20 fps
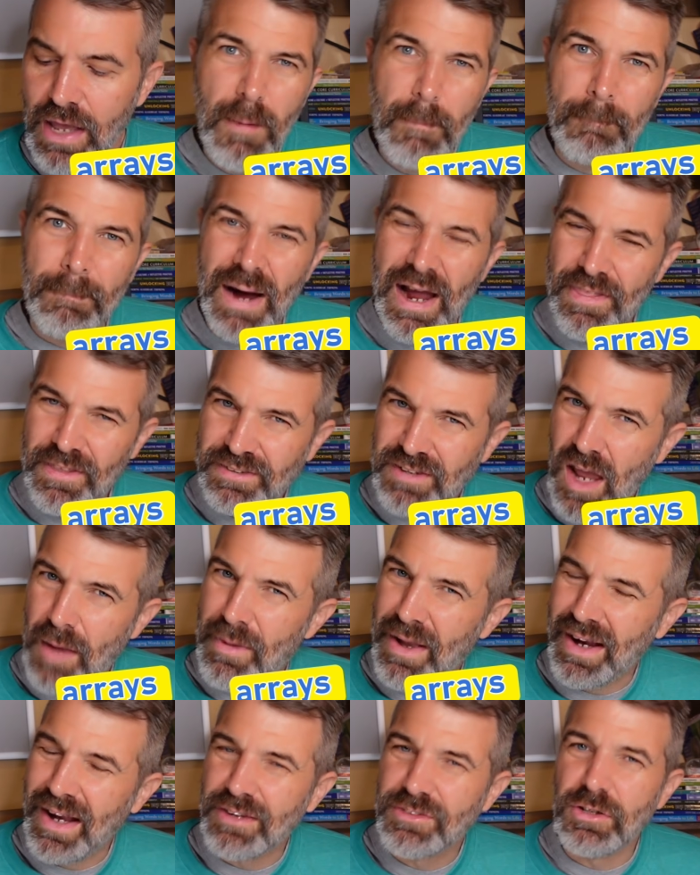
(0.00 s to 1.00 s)
By the time
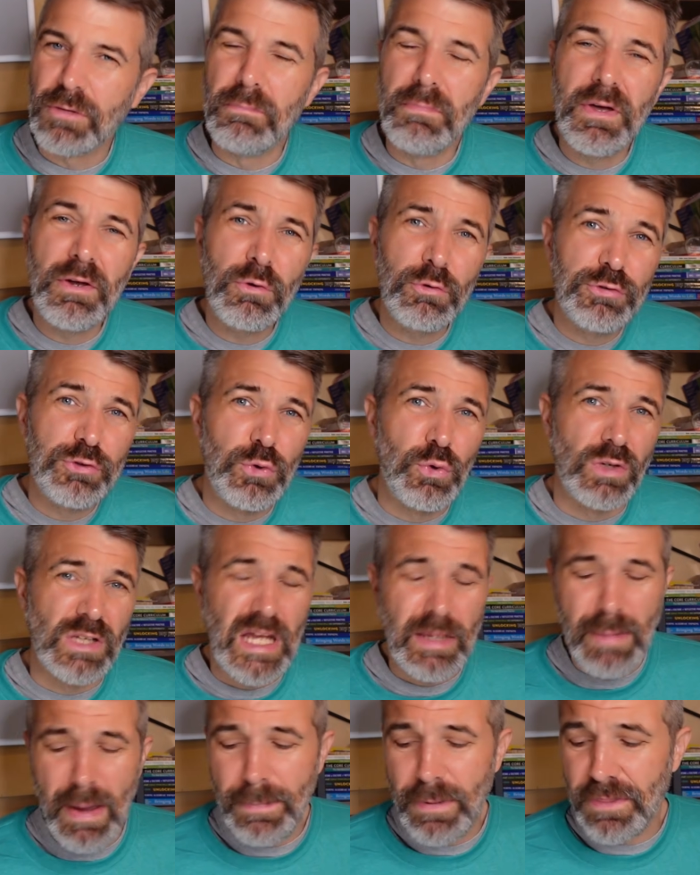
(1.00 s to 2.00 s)
I get to middle school, I
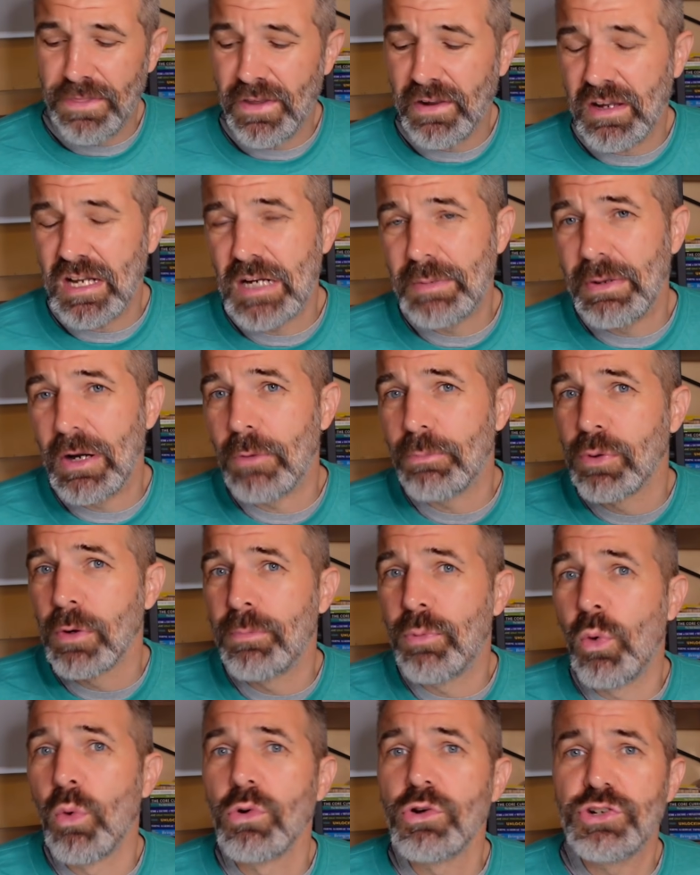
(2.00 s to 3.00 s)
might be thinking about
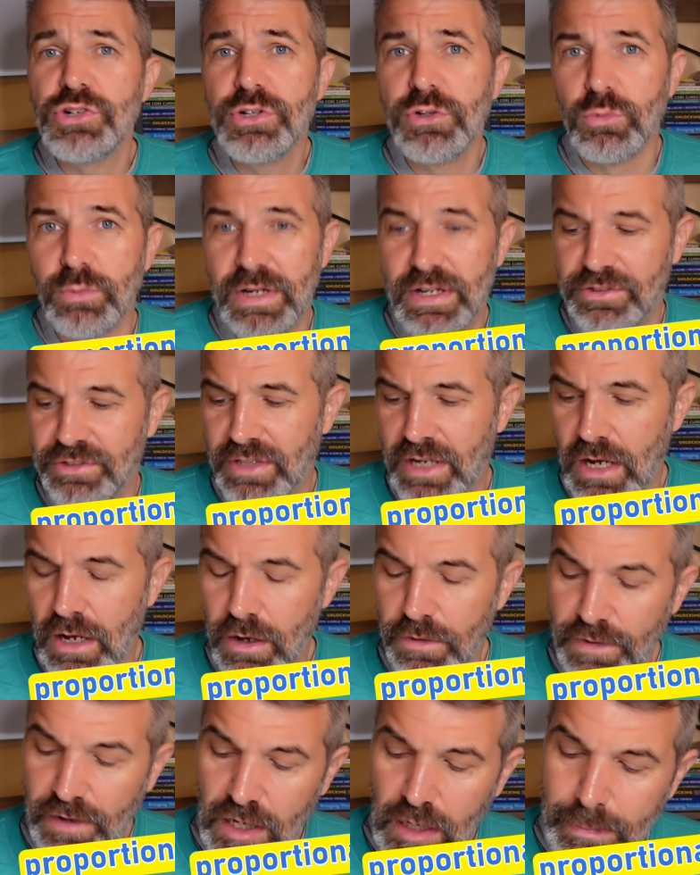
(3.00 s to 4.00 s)
proportional reasoning and
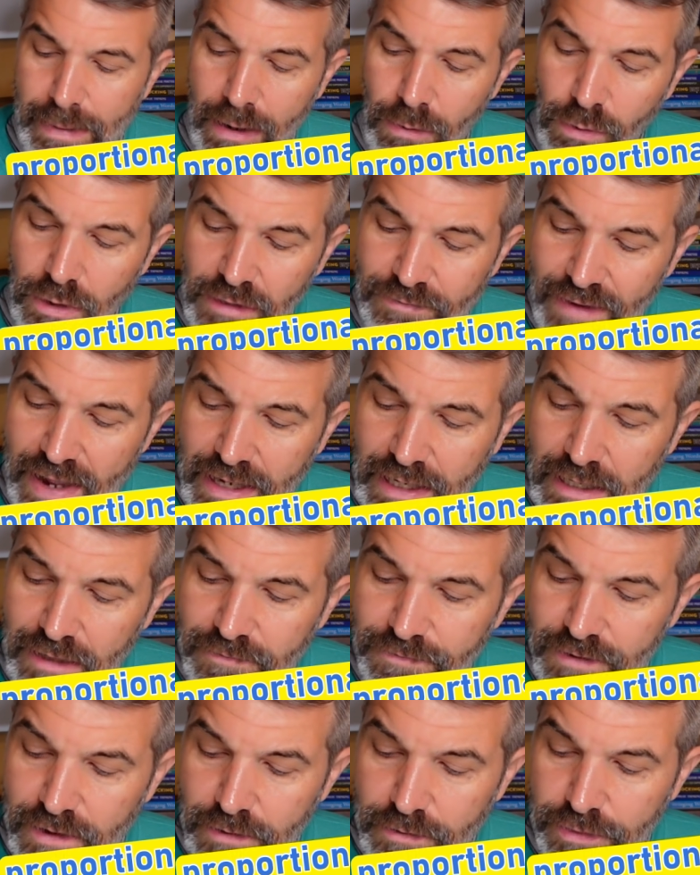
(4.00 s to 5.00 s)
thinking about, well, if I can
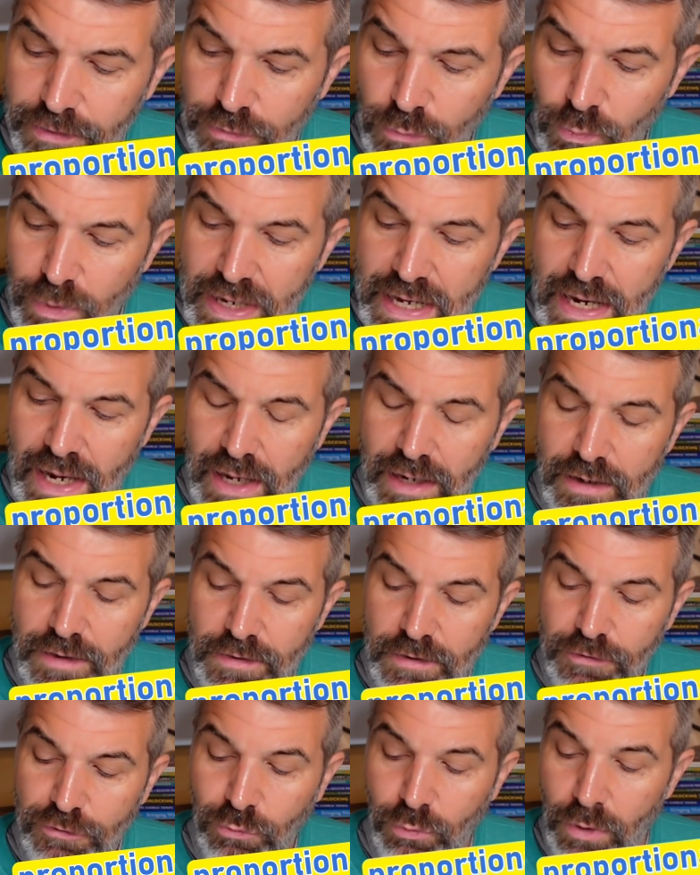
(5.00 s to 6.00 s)
fit 3 on
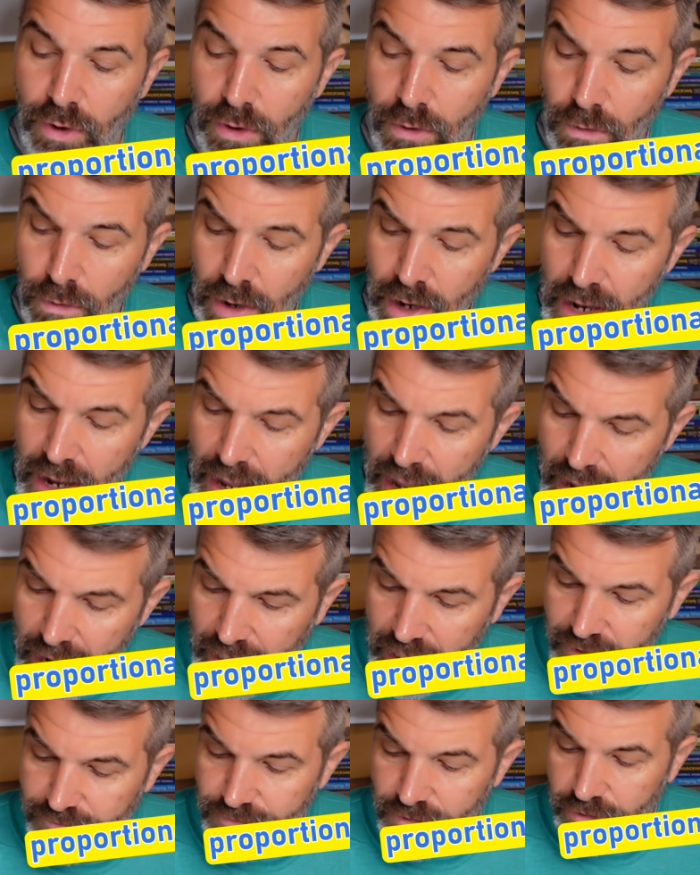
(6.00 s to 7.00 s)
this row, I
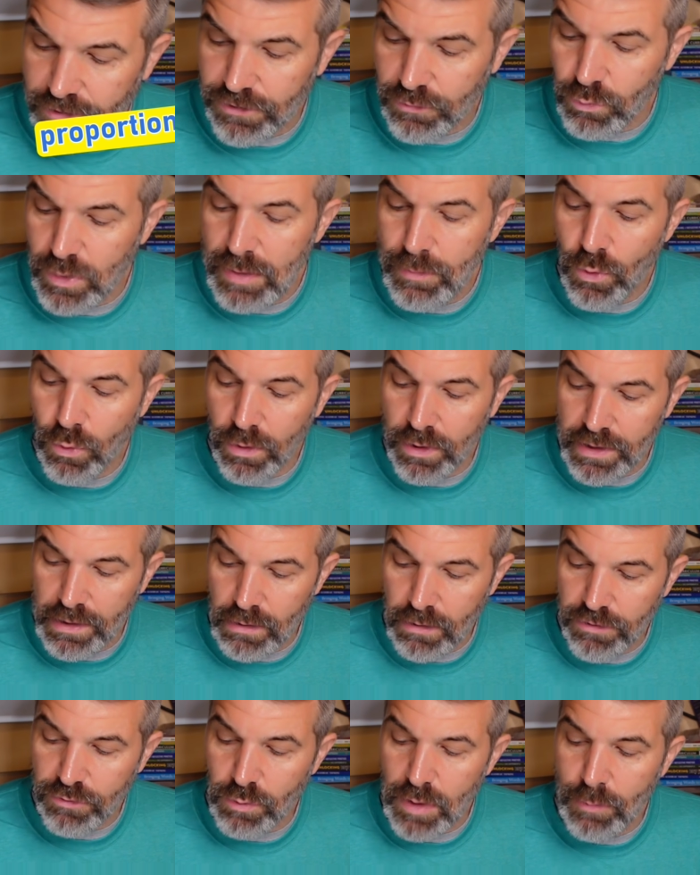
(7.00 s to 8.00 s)
could fit 3 more
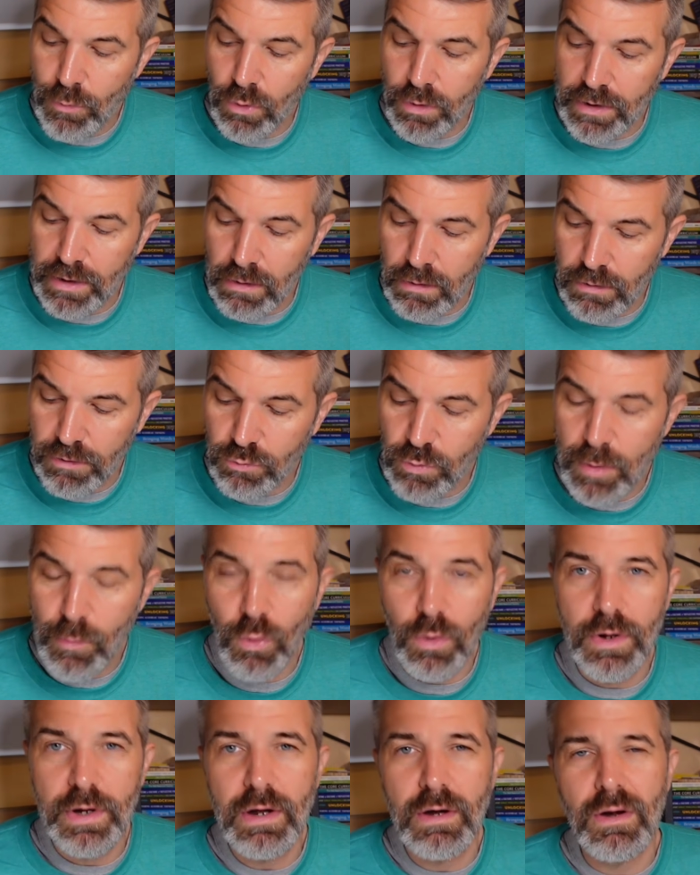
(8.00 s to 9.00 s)
here, 3 more here, 3
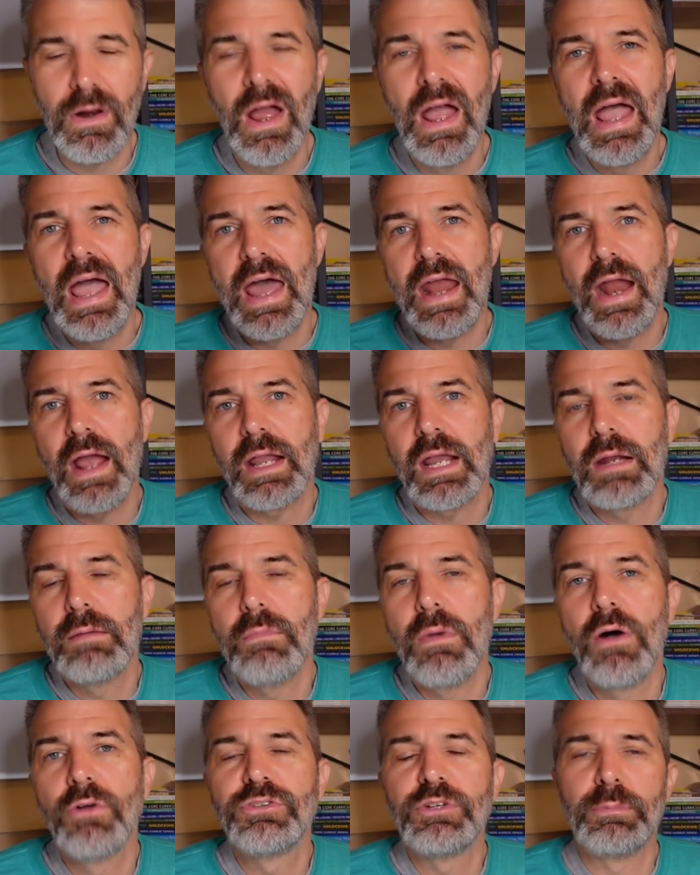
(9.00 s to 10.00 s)
more here, and I can
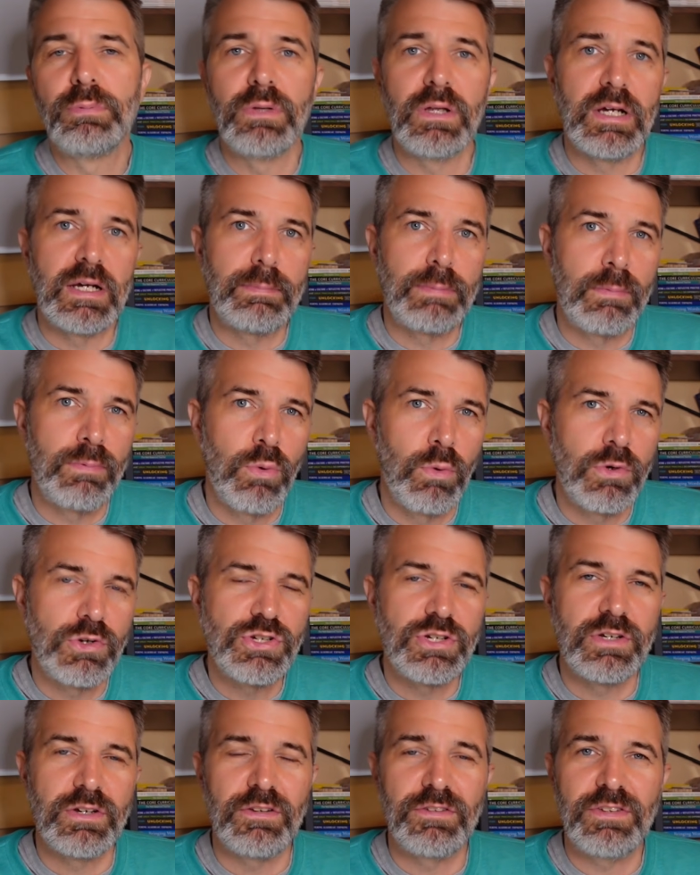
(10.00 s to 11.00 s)
multiply a
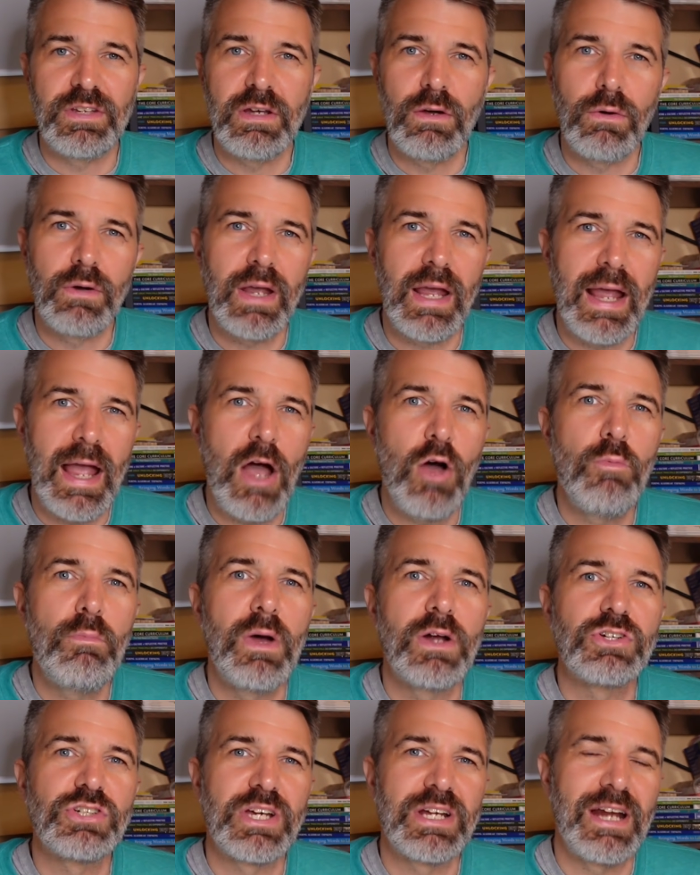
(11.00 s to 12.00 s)
proportion to see, okay, how
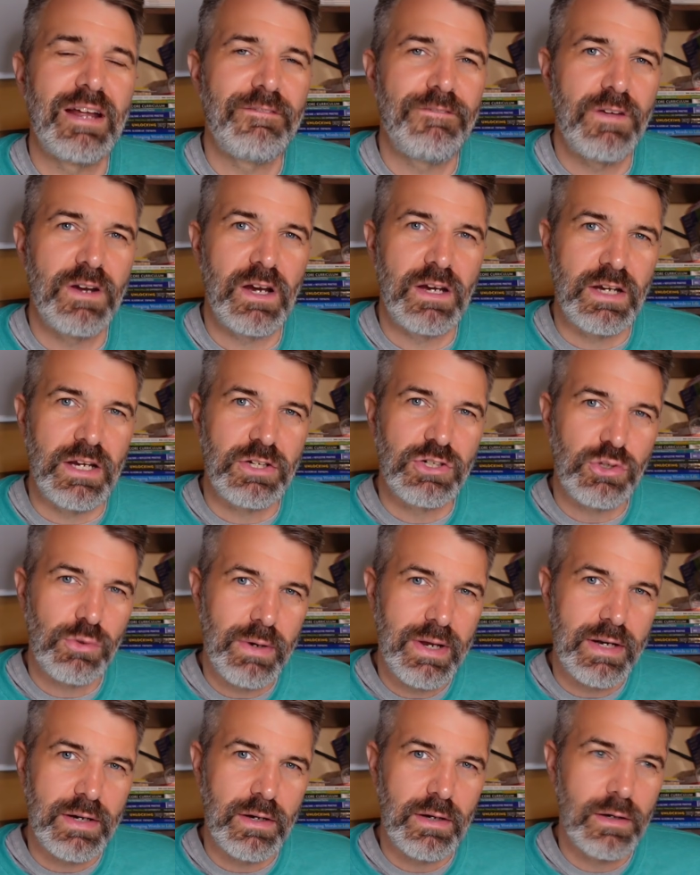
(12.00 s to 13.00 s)
much can I fit in each
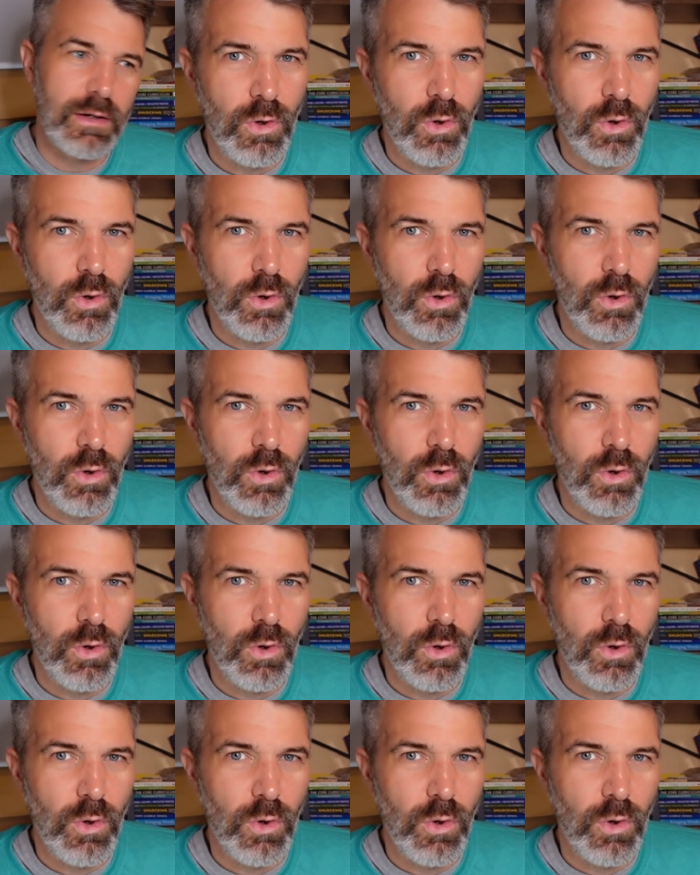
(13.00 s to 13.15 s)
grid?